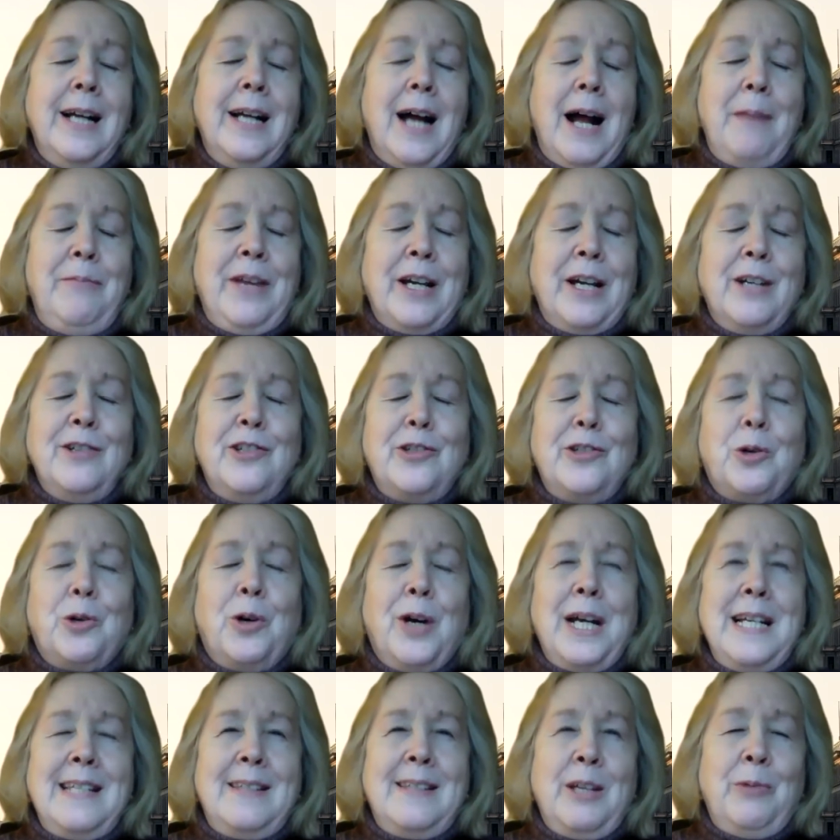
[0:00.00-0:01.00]
There's
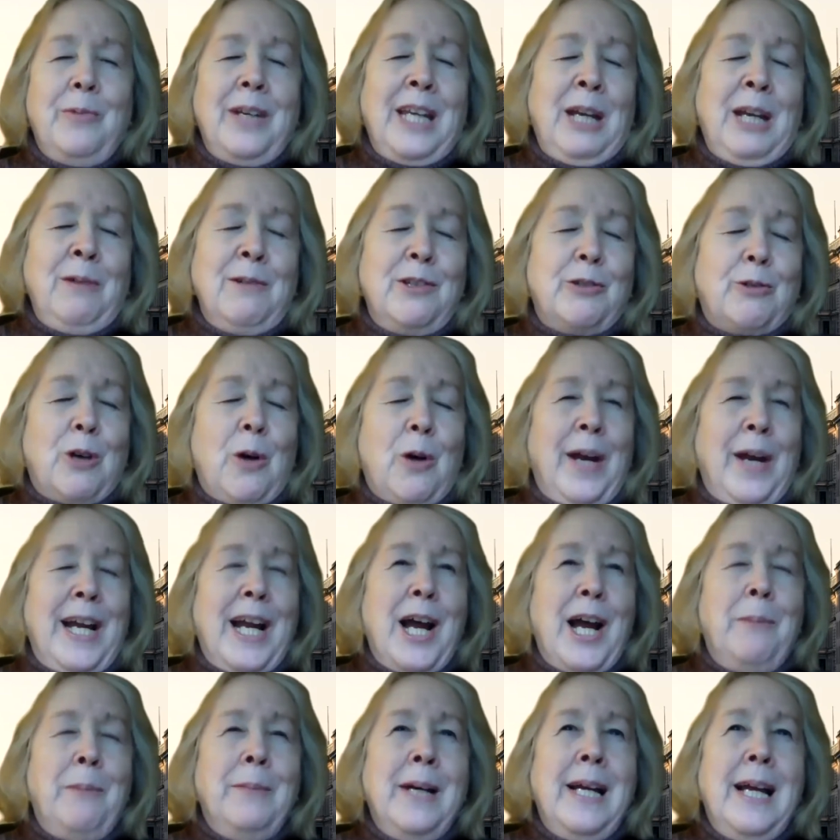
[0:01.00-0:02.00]
stories that when he was growing
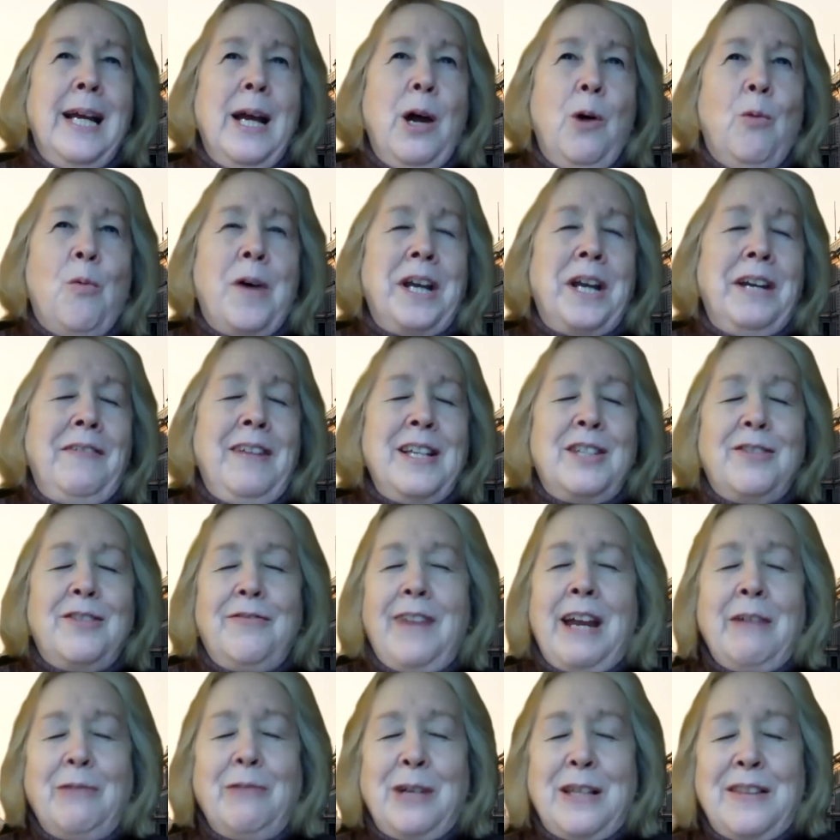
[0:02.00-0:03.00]
up, one of his
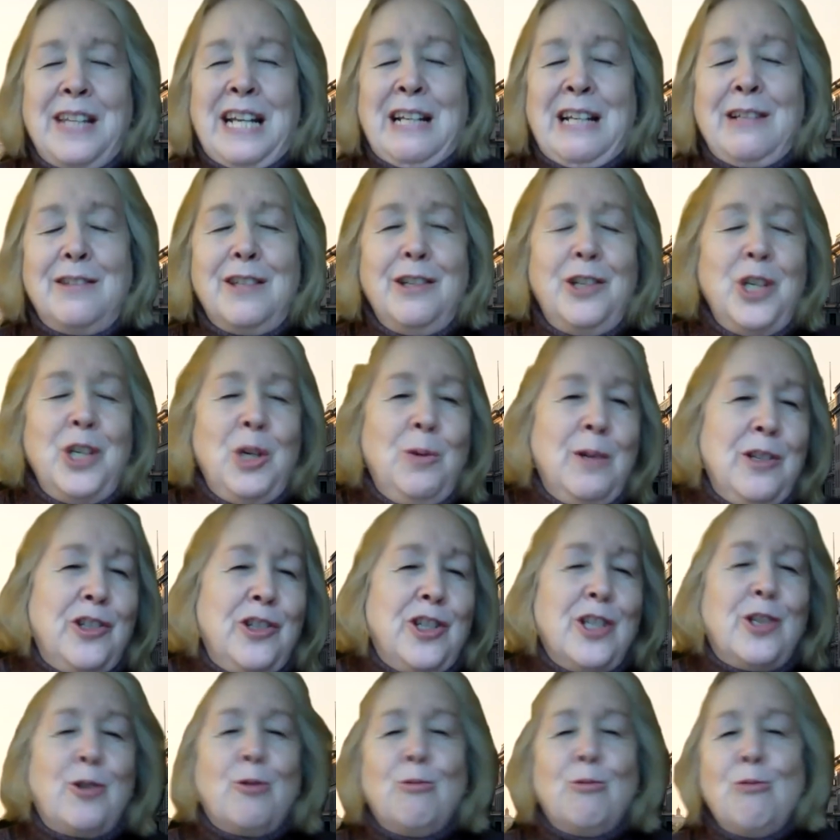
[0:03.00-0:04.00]
favorite things to do was
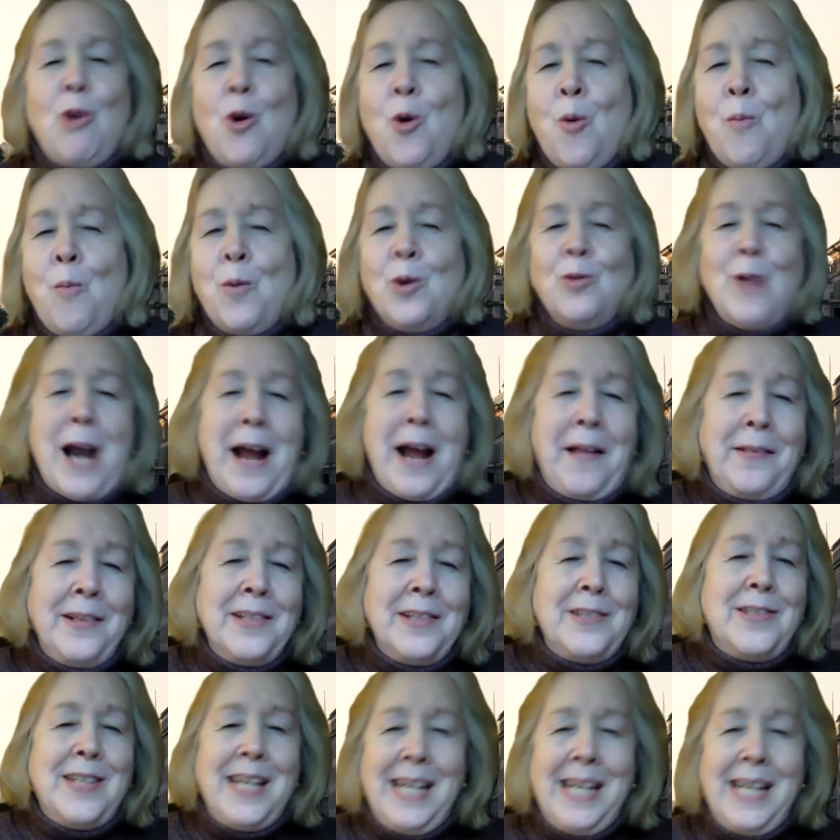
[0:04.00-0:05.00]
just roam around the
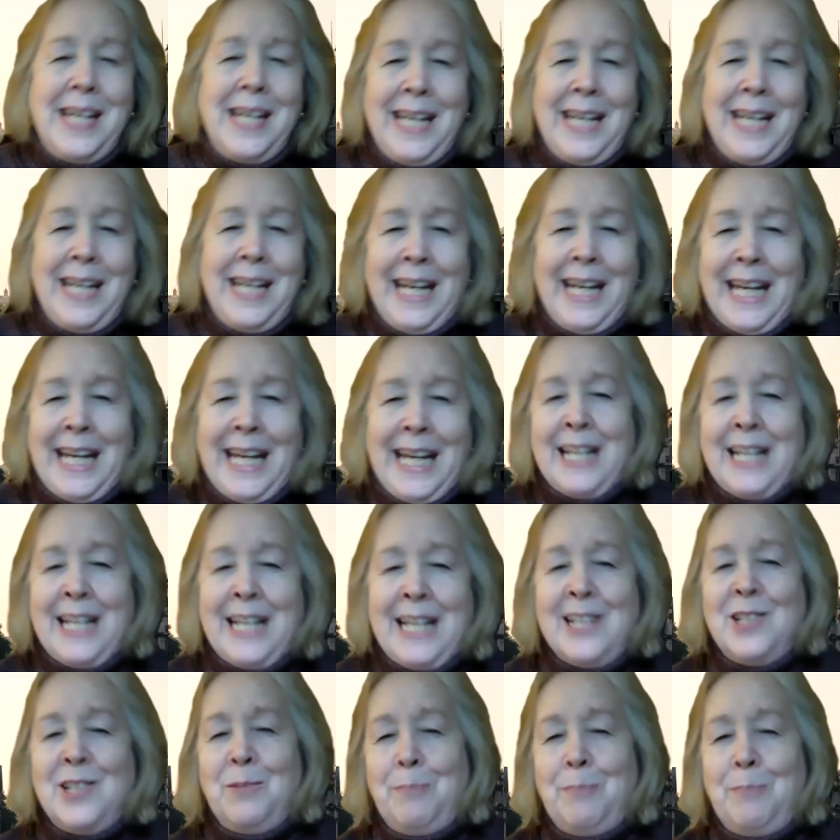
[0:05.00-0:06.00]
city. And
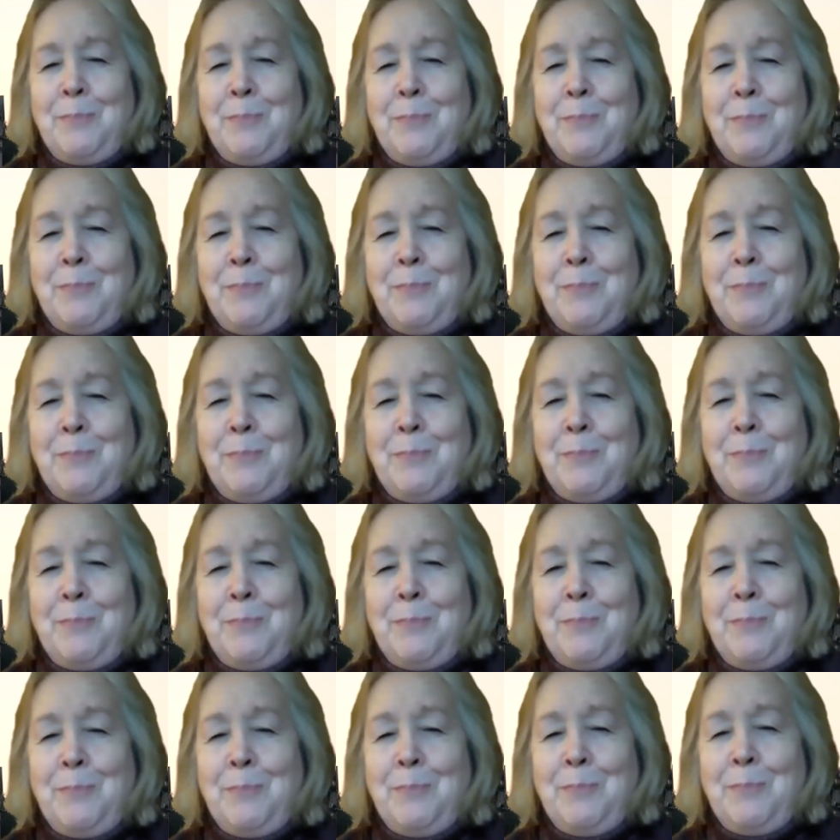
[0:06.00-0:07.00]
his parents were
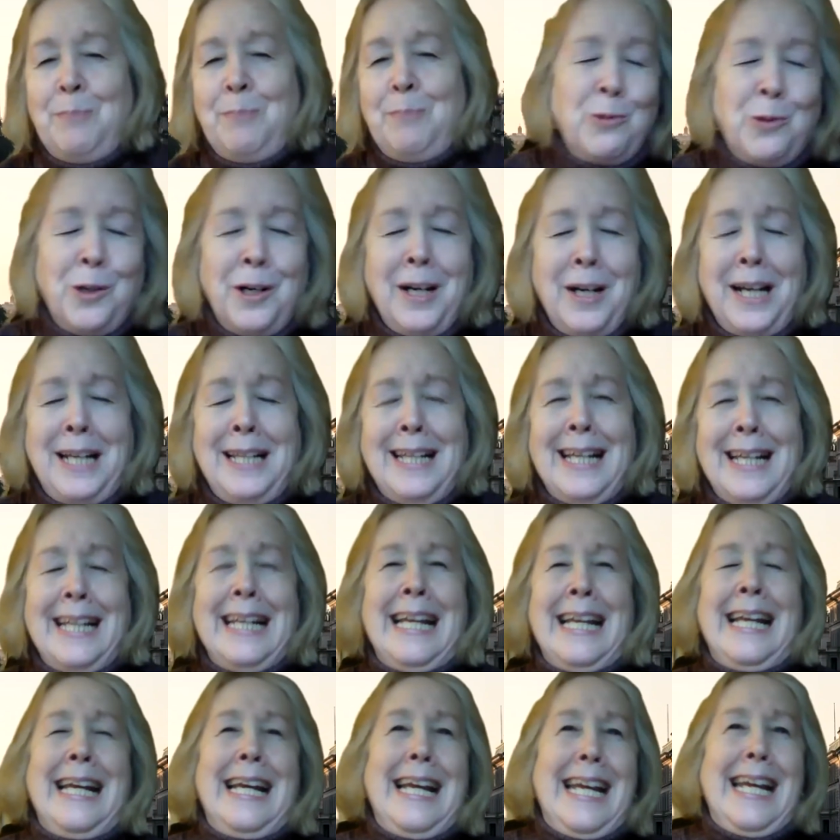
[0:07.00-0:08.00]
always worried that
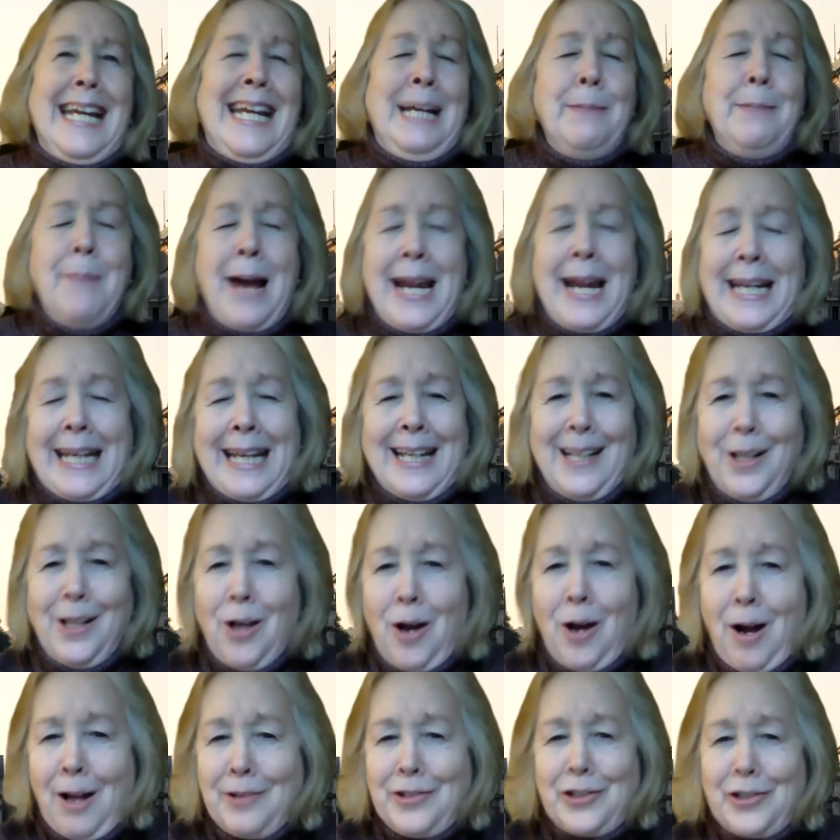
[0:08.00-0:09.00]
he might get
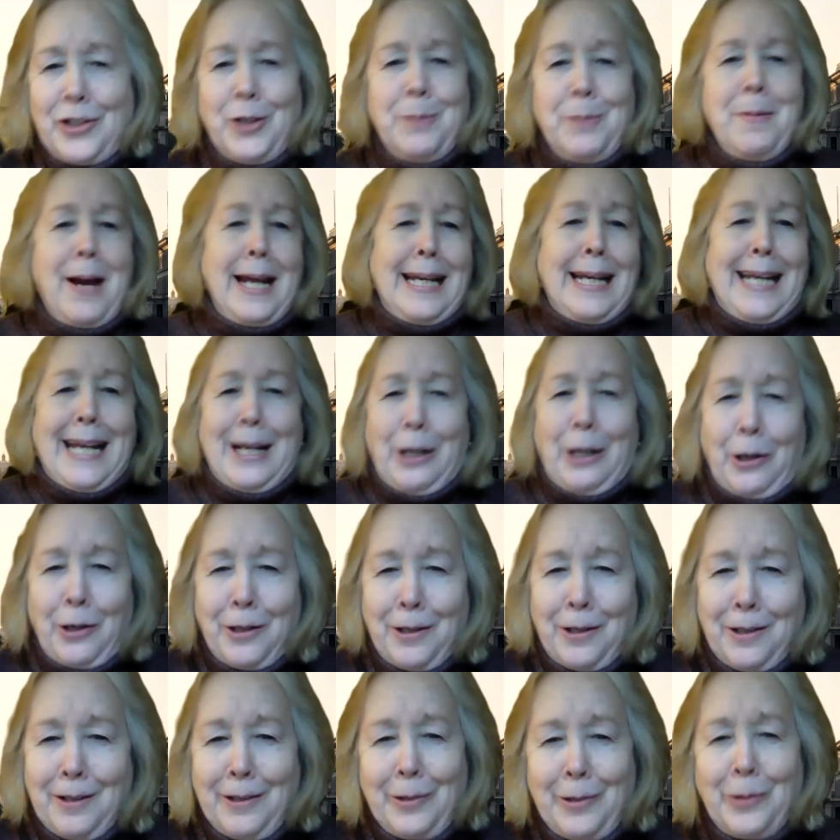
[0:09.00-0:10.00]
lost or might get
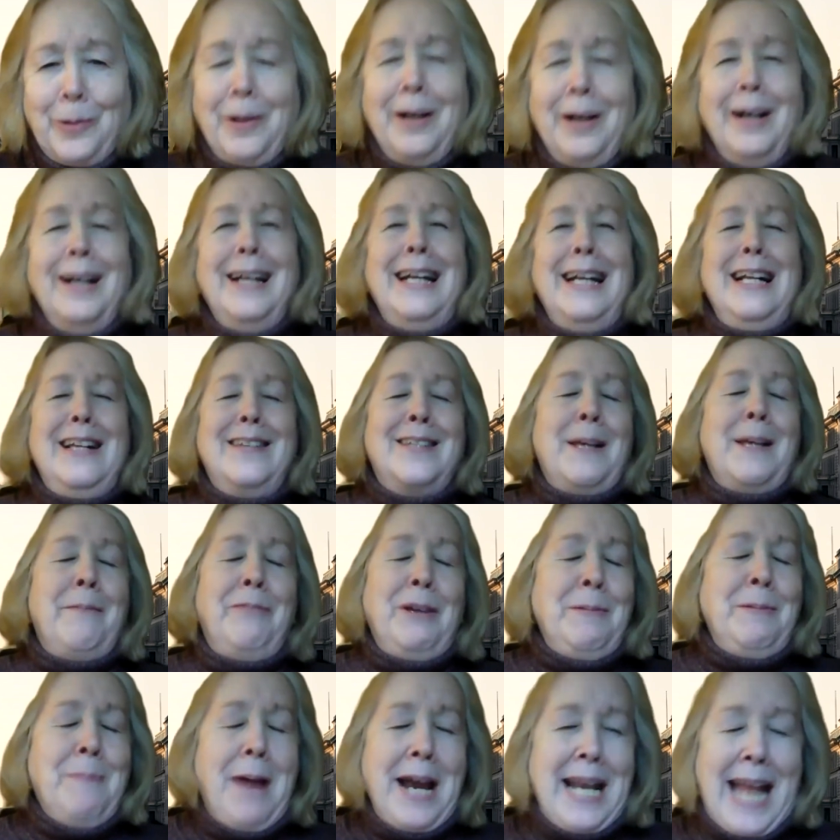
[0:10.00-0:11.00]
hurt or
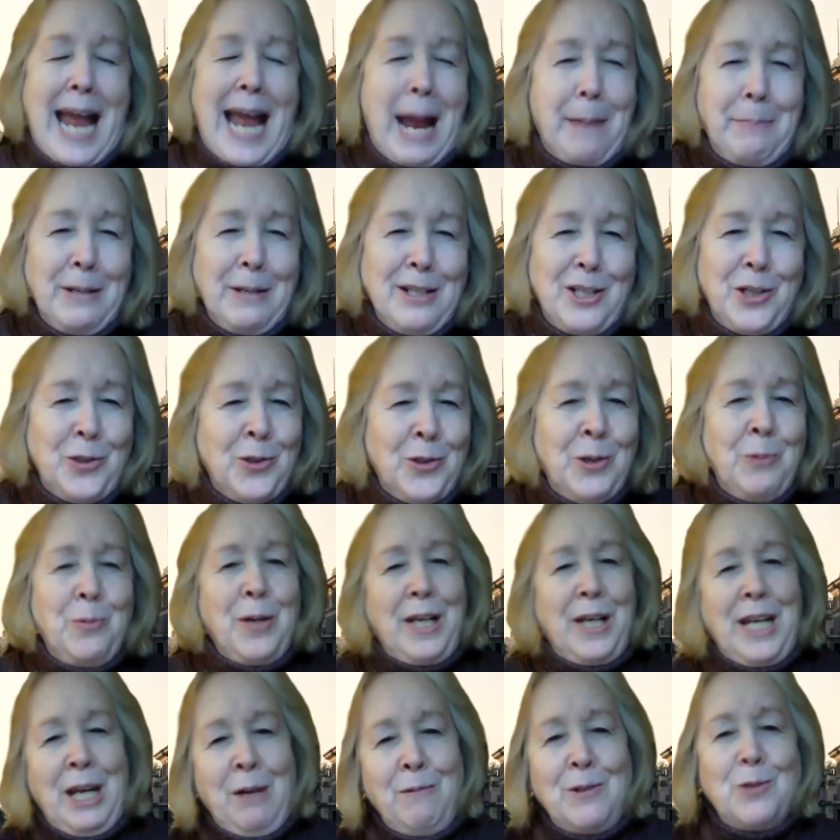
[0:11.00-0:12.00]
something might happen to him when
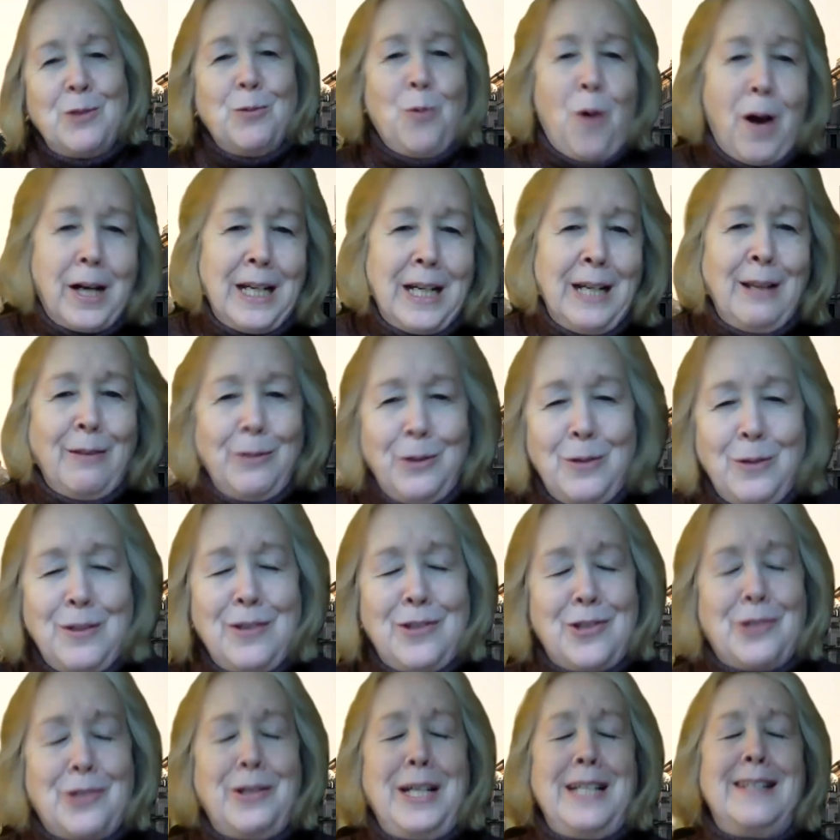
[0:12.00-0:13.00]
he was walking through the
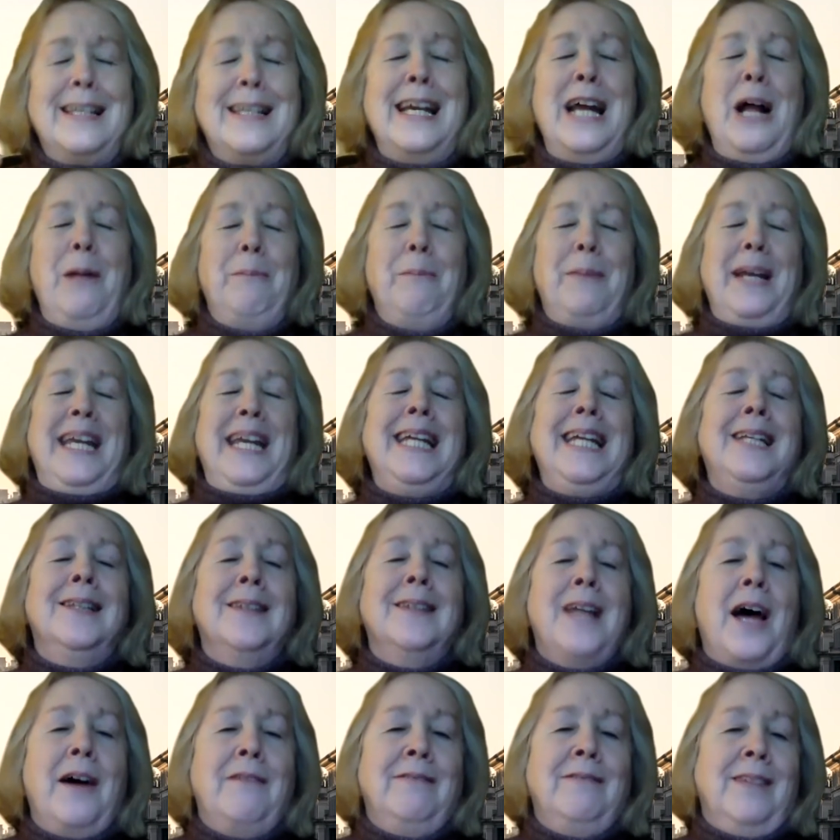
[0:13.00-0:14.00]
streets. But he
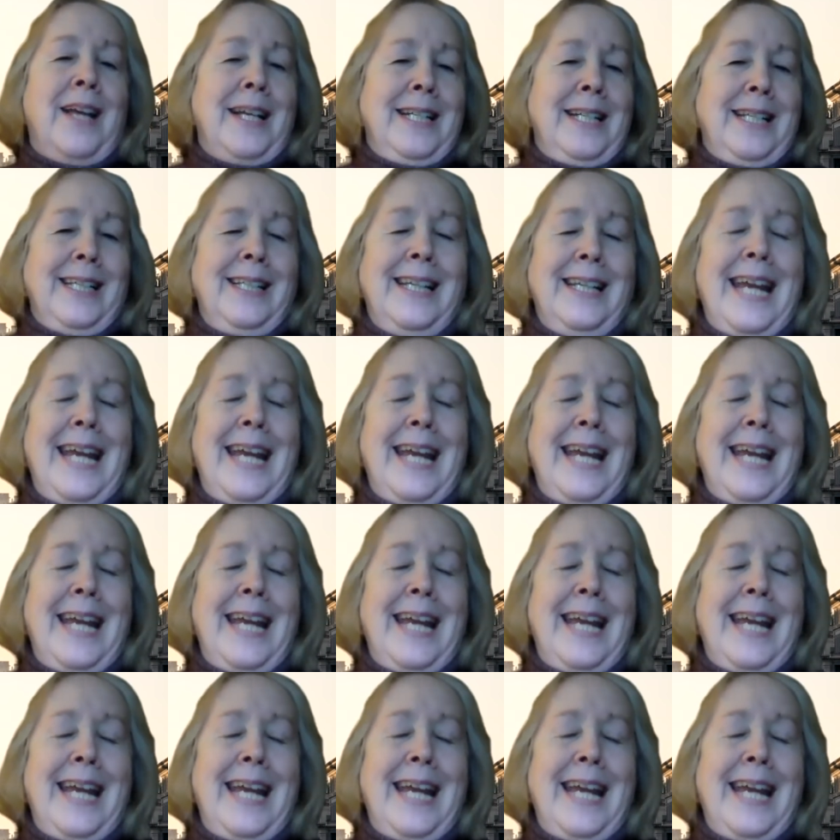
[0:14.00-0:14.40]
loved London.